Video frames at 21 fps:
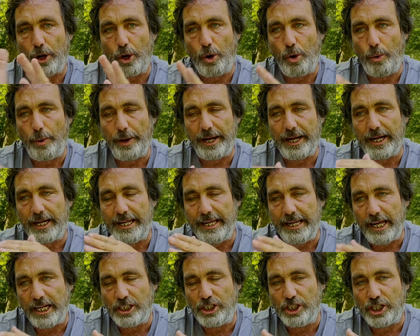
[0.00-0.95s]

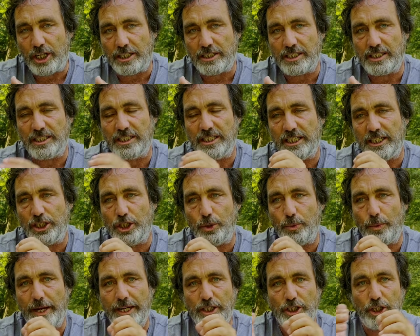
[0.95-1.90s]
quickly adjust the
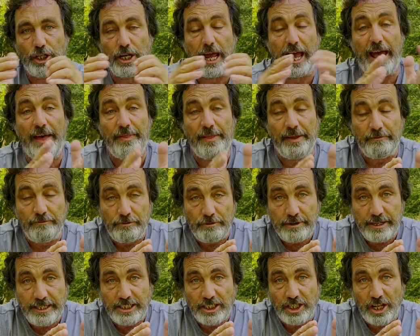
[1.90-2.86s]
situation and then
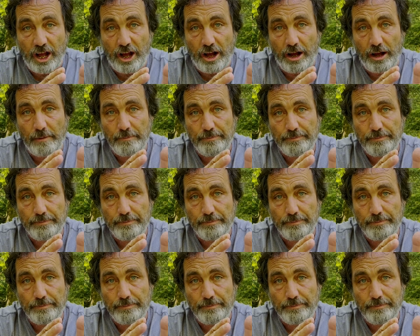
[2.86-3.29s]
restart.